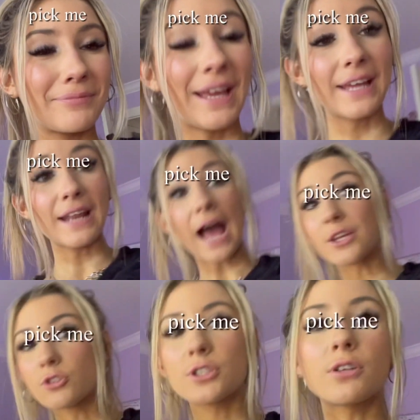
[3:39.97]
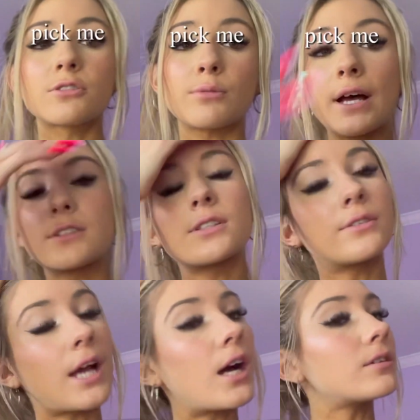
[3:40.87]
And I usually don't sweat, so
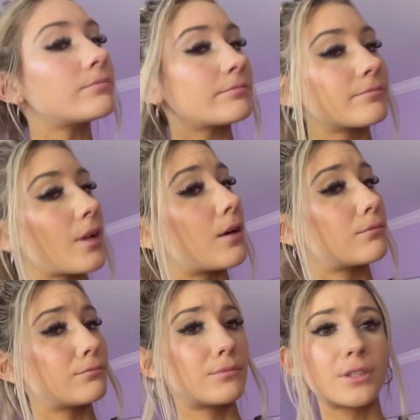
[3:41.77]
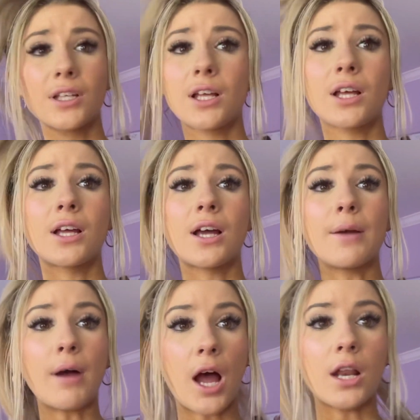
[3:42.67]
yeah, I'm
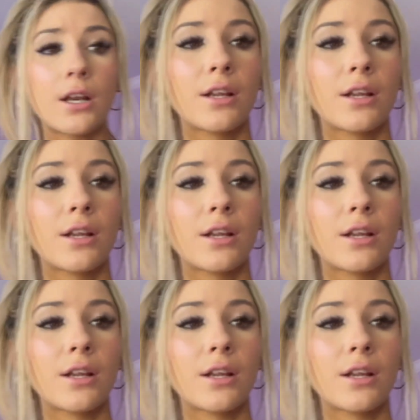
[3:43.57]
hot.